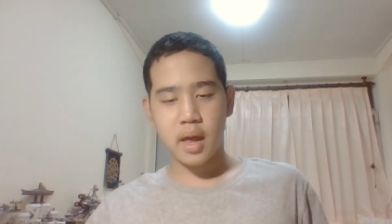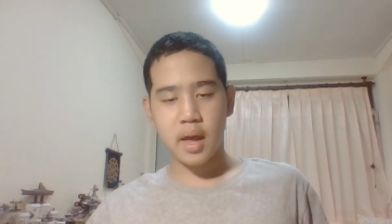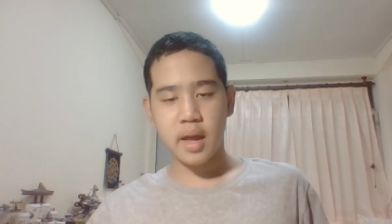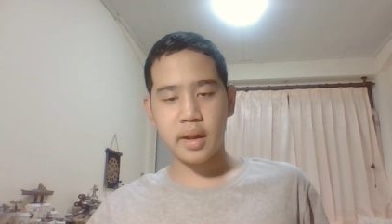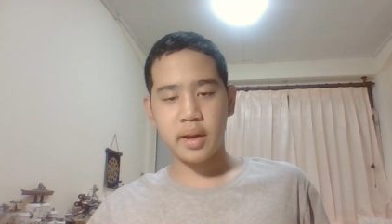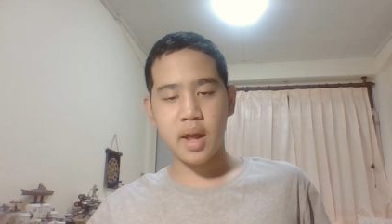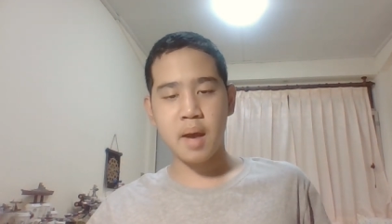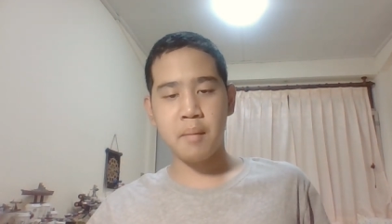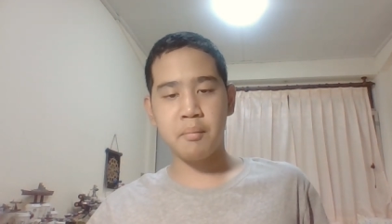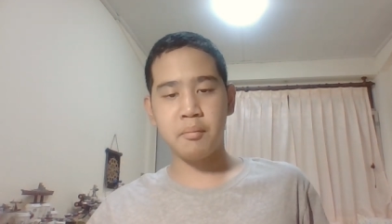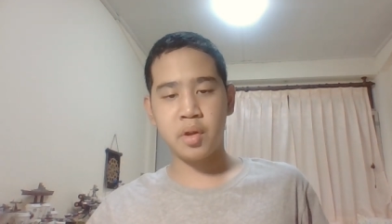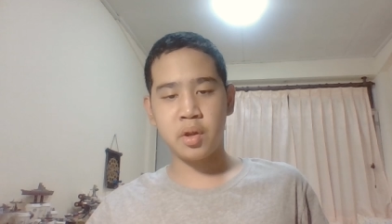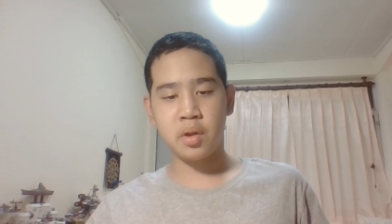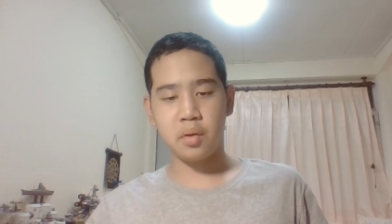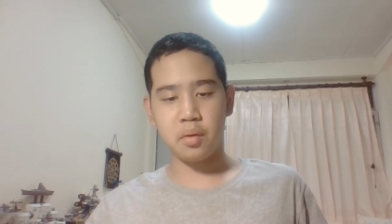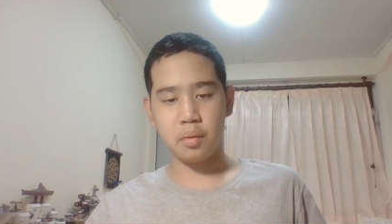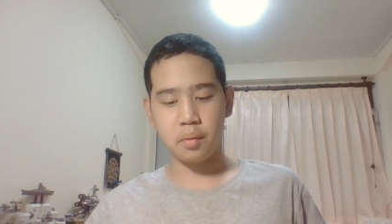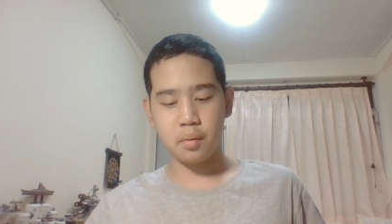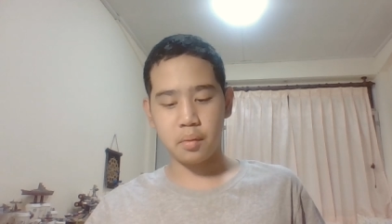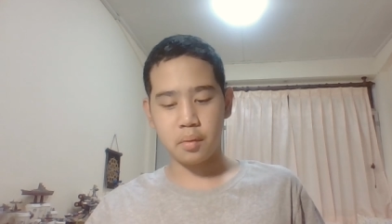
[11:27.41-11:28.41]
in
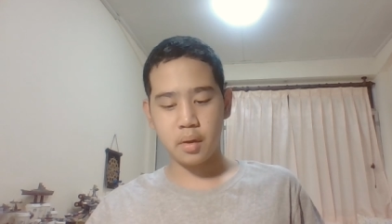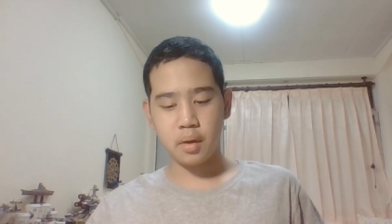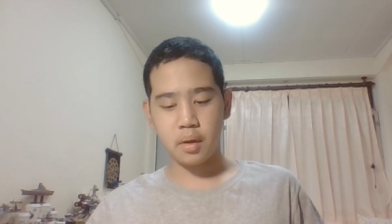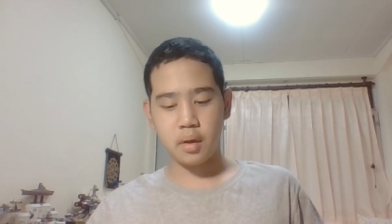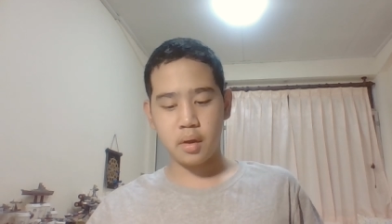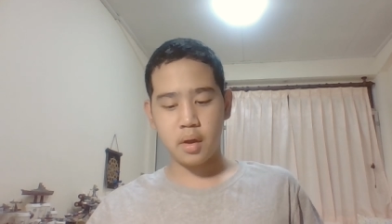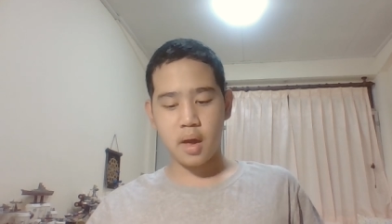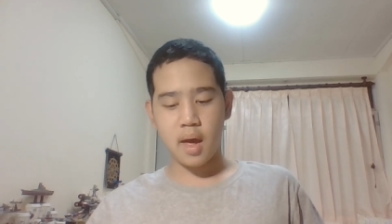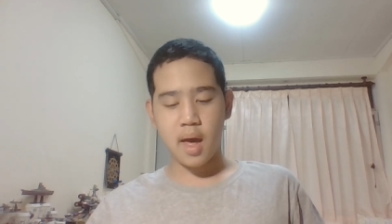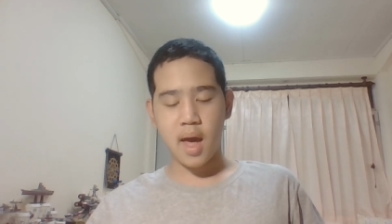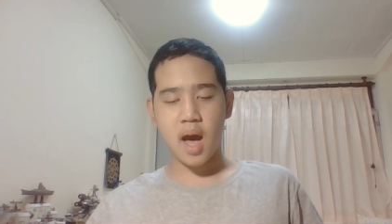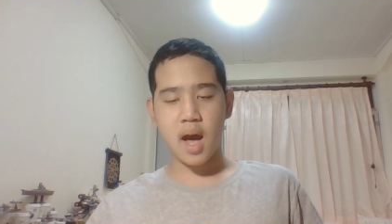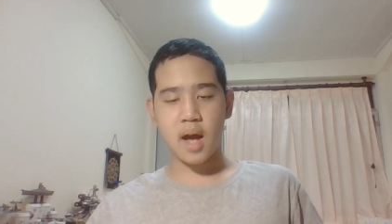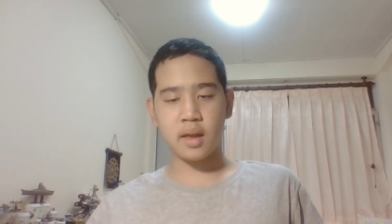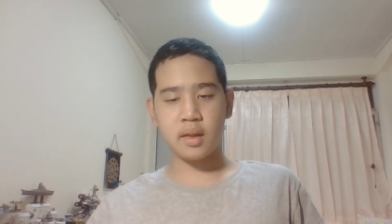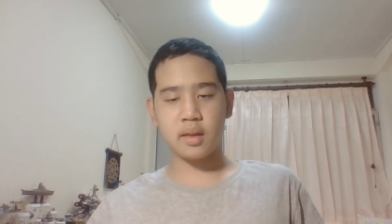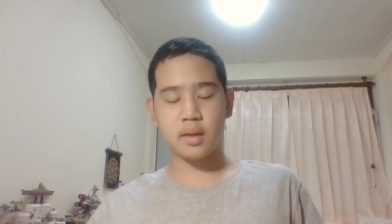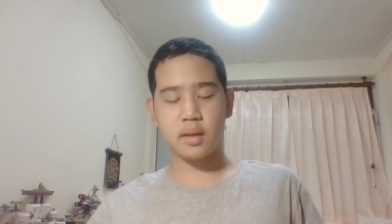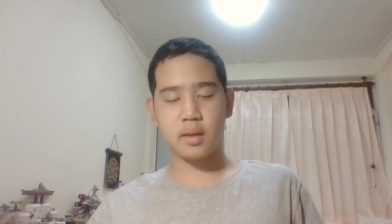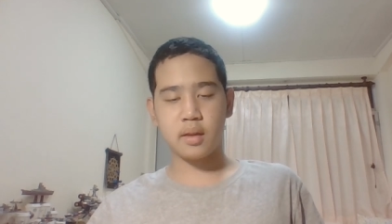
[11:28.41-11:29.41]
M2
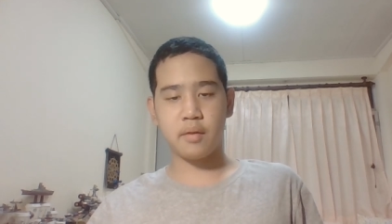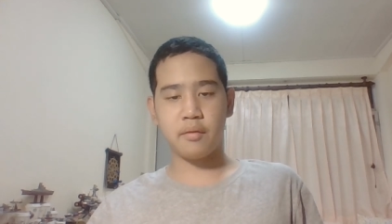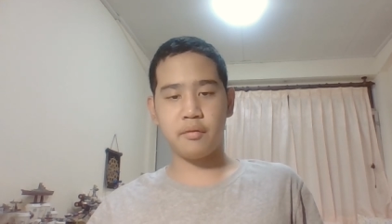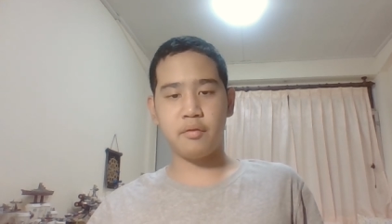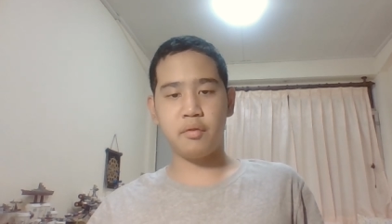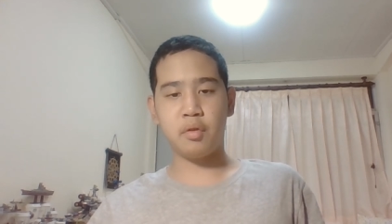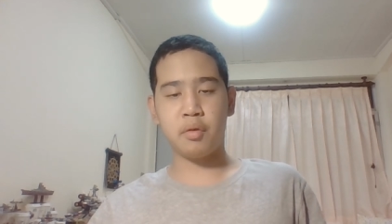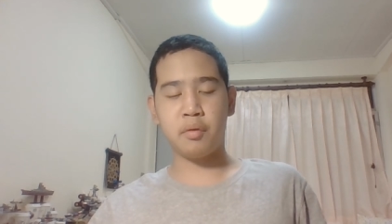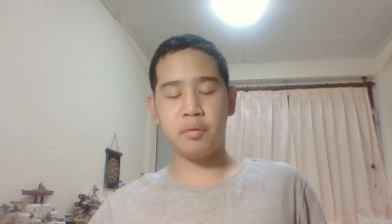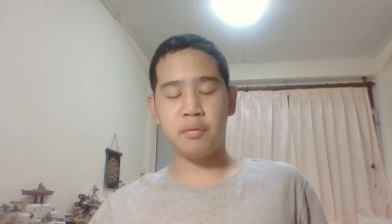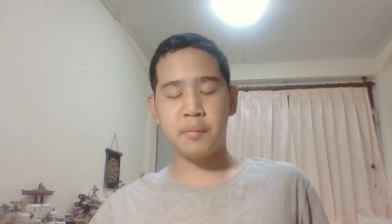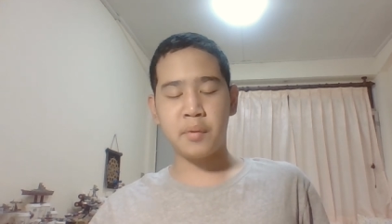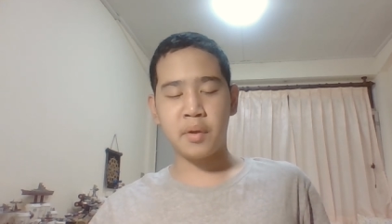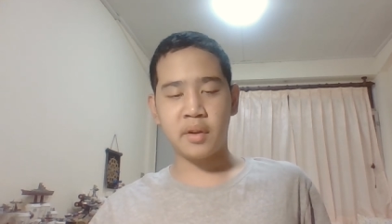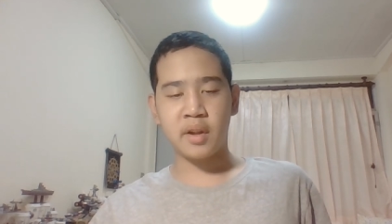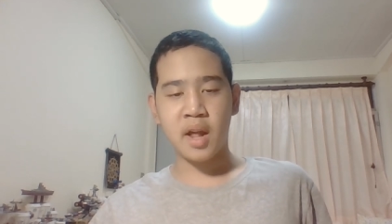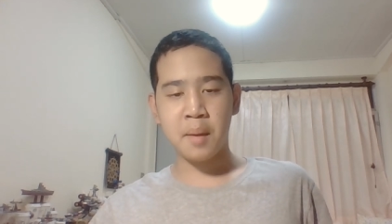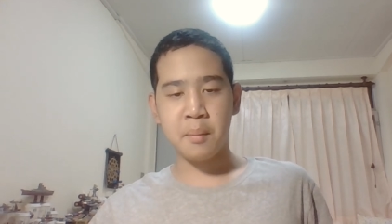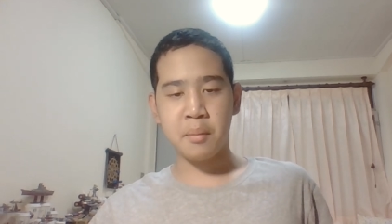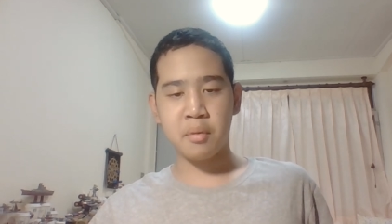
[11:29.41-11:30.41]
as for
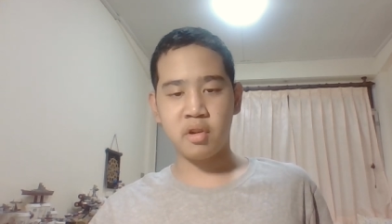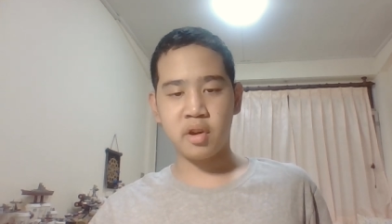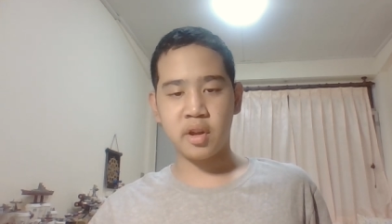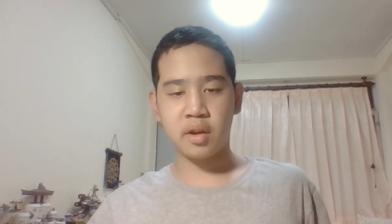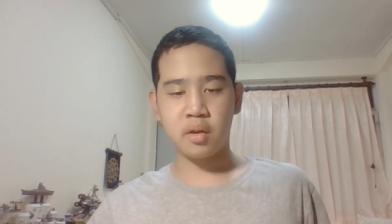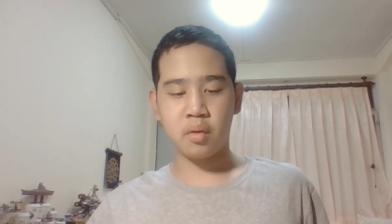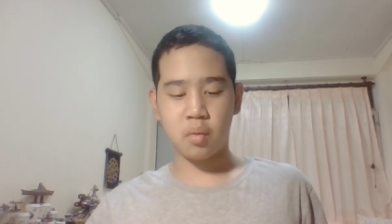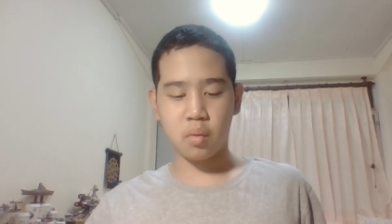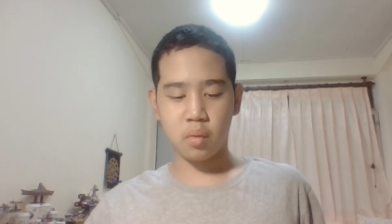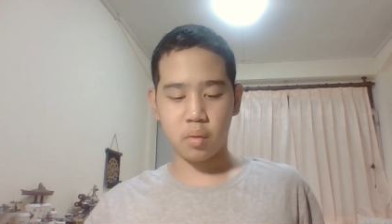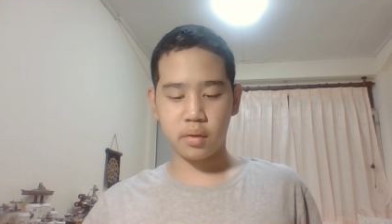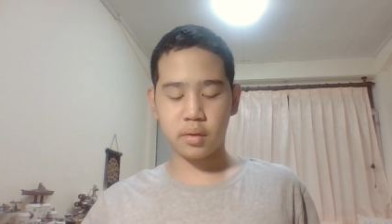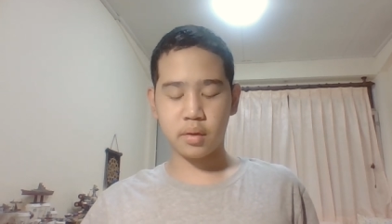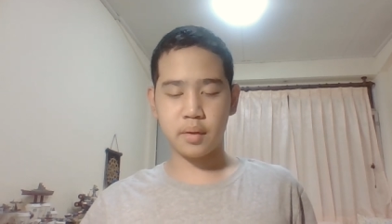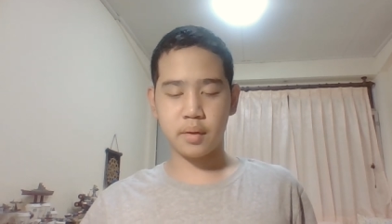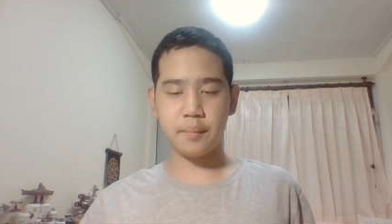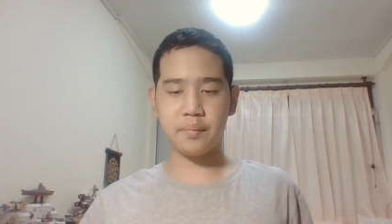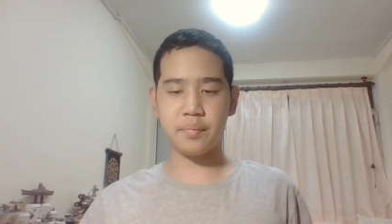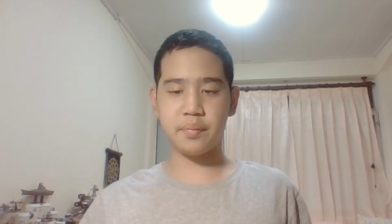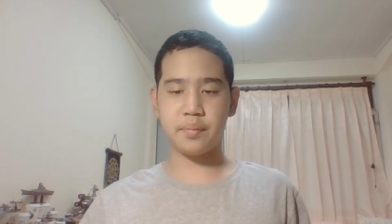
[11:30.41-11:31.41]
the library
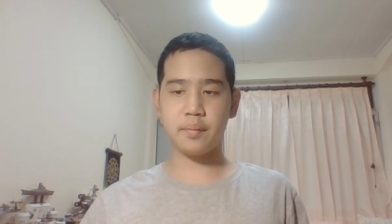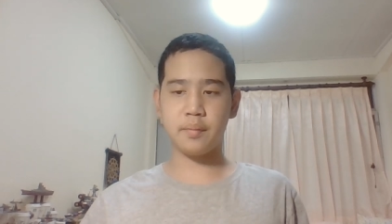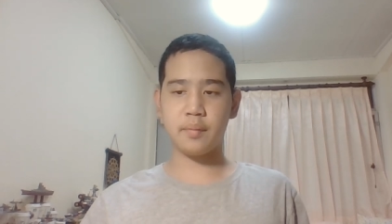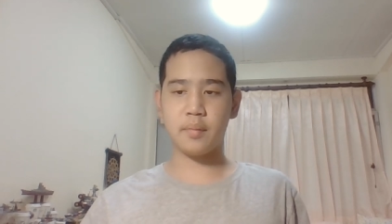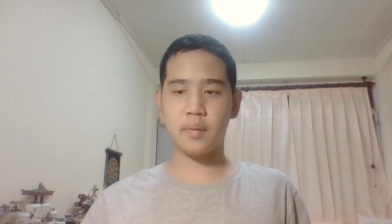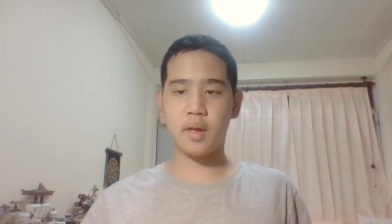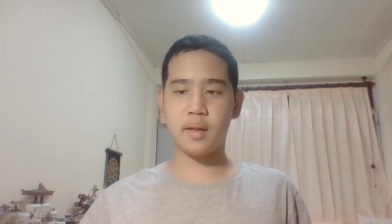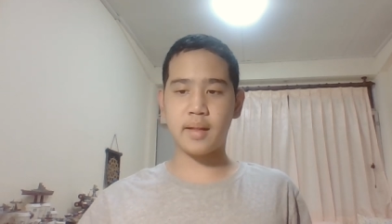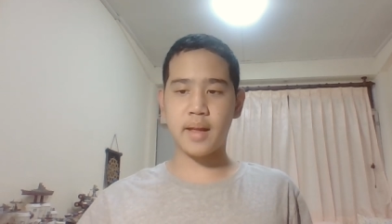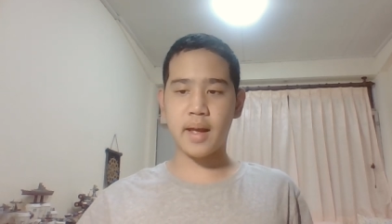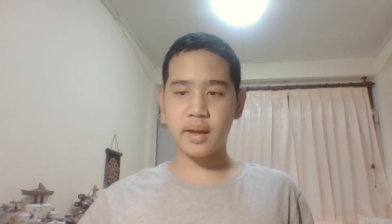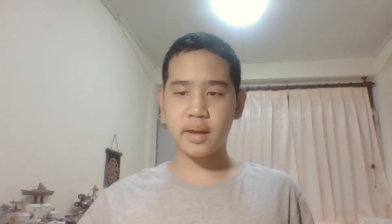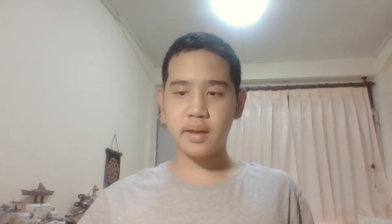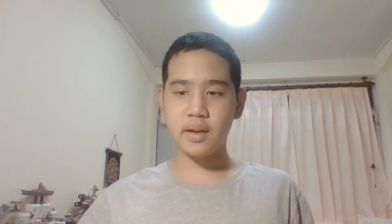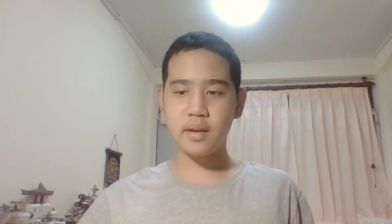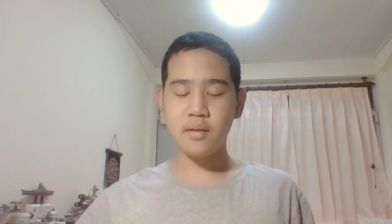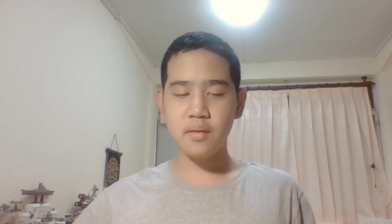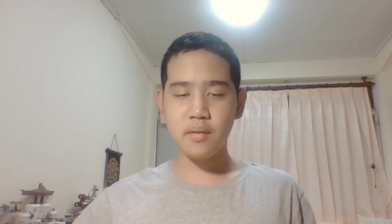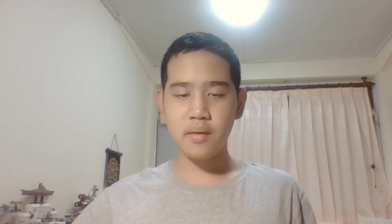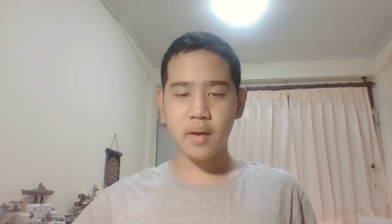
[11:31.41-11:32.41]
course.
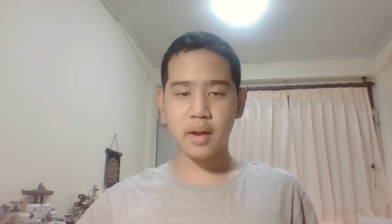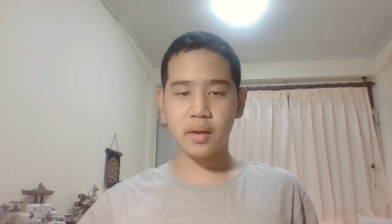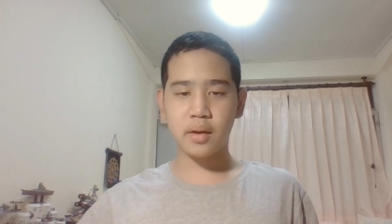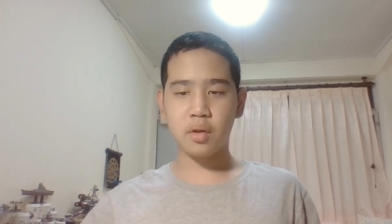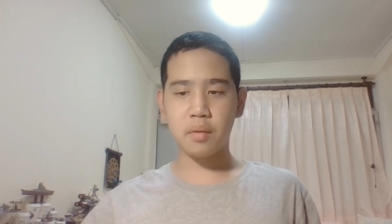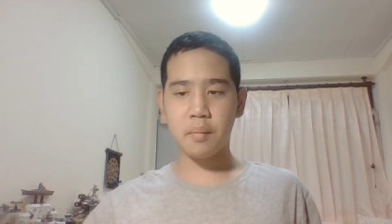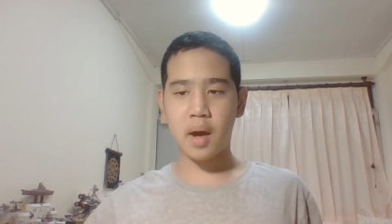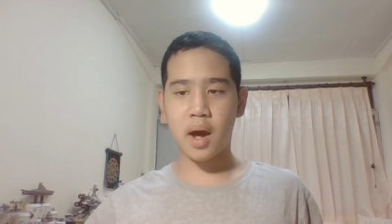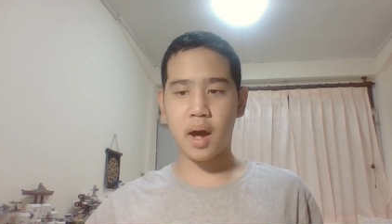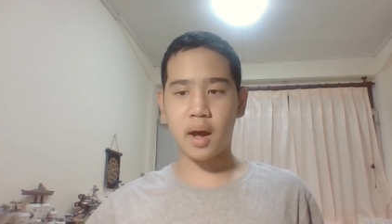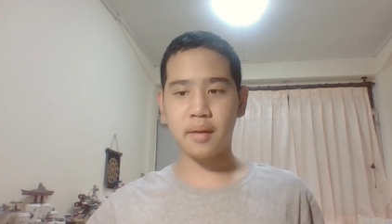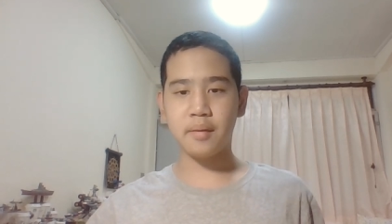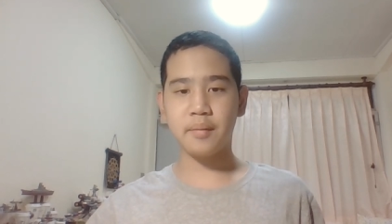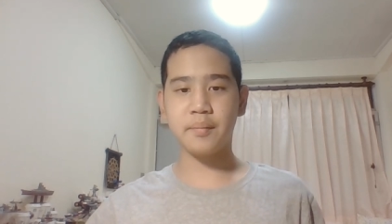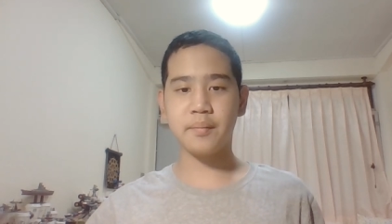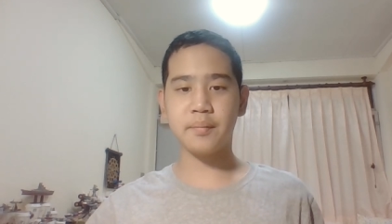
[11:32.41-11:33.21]
Thank you and goodbye.